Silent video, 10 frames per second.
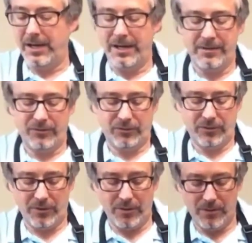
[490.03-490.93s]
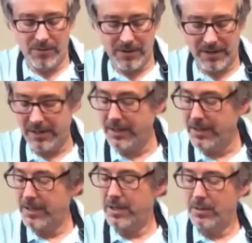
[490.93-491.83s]
And so
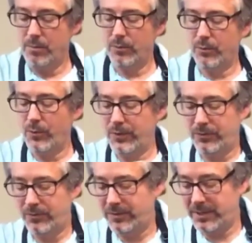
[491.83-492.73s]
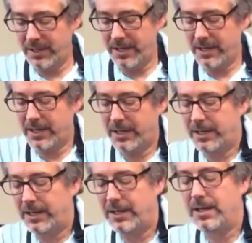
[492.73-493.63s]
we're going to
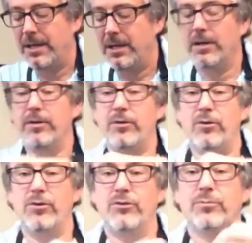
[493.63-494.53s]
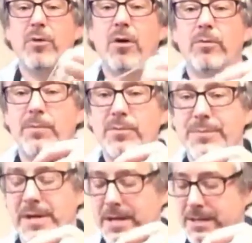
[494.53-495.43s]
take your small rubber
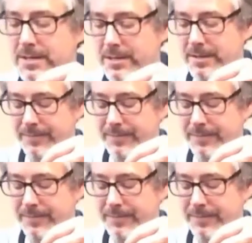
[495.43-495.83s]
band,